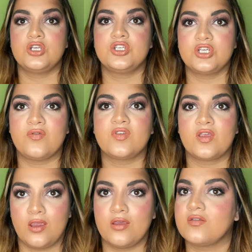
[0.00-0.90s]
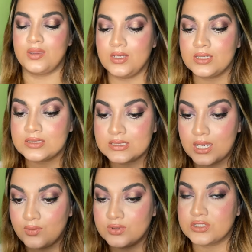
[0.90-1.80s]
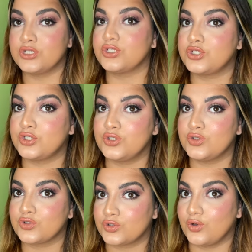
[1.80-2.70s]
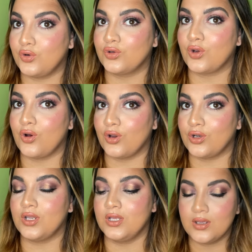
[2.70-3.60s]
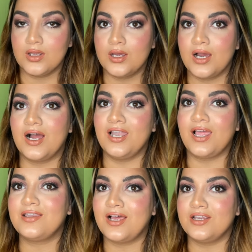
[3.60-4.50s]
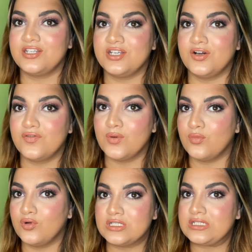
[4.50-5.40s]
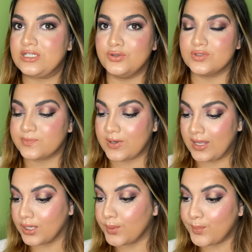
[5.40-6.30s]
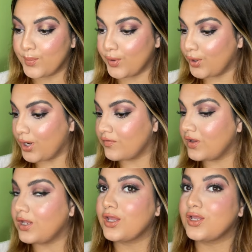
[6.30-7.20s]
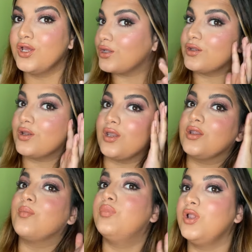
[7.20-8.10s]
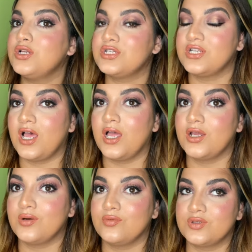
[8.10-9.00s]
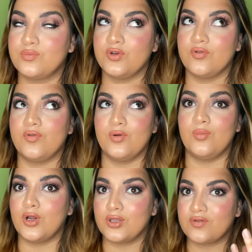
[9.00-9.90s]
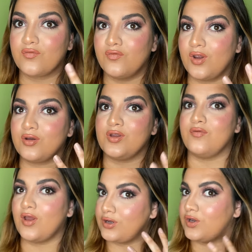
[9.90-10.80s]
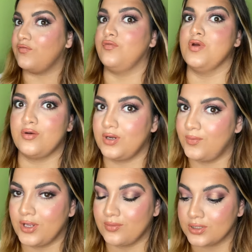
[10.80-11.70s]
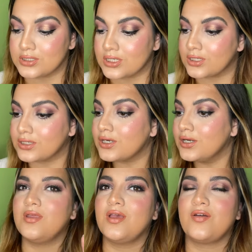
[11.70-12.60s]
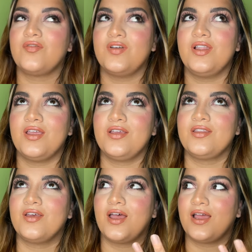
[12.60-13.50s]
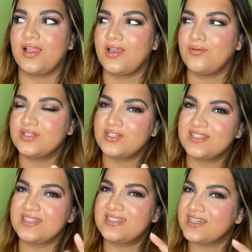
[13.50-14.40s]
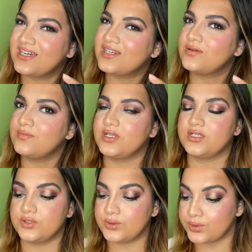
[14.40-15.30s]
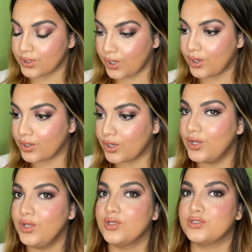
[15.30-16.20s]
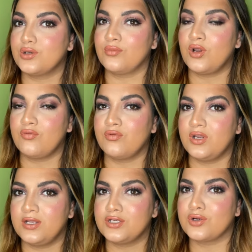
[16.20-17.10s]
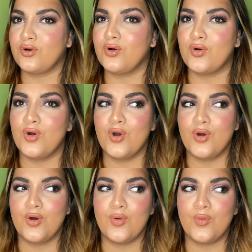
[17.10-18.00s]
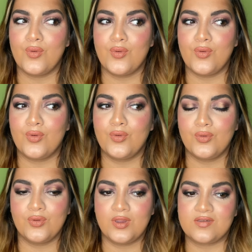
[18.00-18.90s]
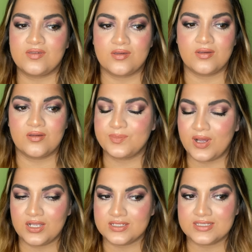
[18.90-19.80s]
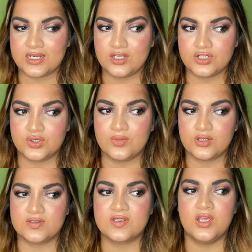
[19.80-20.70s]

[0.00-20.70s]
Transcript: Chef's kiss. Things that I wasn't too sold on. I like the idea of the multi-use palette, but I feel like like the blush in that was beautiful but it's very very very pigmented i feel like the highlighter was just a tad bit too dark so i'm not really sure who this palette is tailored to because